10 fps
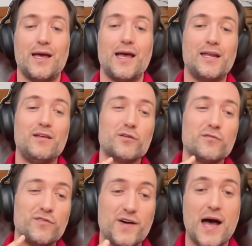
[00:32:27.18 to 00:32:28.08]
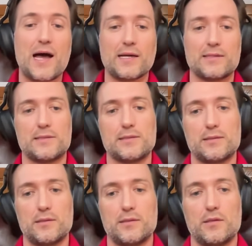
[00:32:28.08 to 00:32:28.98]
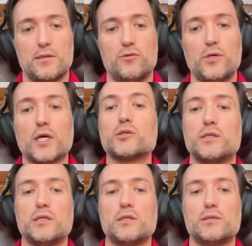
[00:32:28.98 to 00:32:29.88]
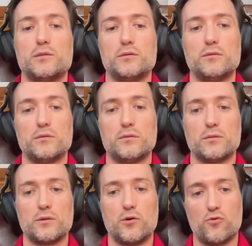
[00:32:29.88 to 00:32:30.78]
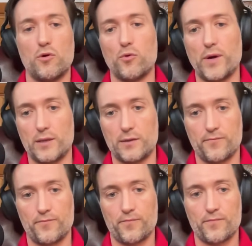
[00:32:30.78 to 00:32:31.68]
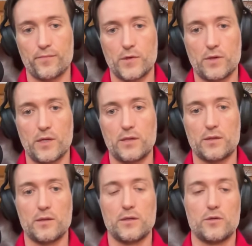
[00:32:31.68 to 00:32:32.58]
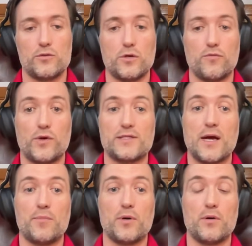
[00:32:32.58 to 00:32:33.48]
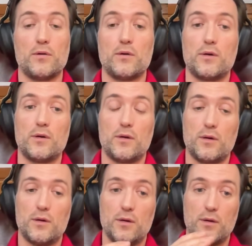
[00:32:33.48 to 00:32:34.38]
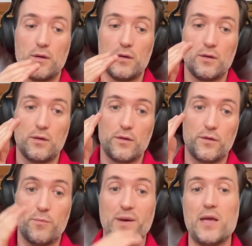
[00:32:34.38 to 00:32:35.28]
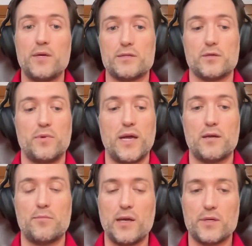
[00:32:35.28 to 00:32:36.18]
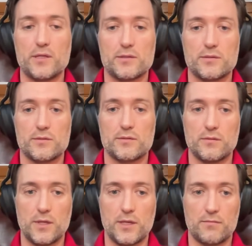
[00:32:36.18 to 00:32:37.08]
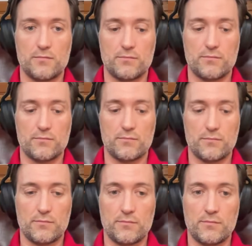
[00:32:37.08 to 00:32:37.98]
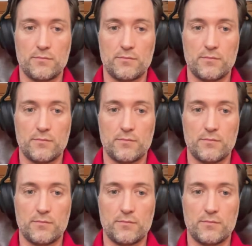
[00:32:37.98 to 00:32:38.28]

And even facts, you actually need to corroborate, right? So, for example, the babies, the beheaded babies, right? Mm,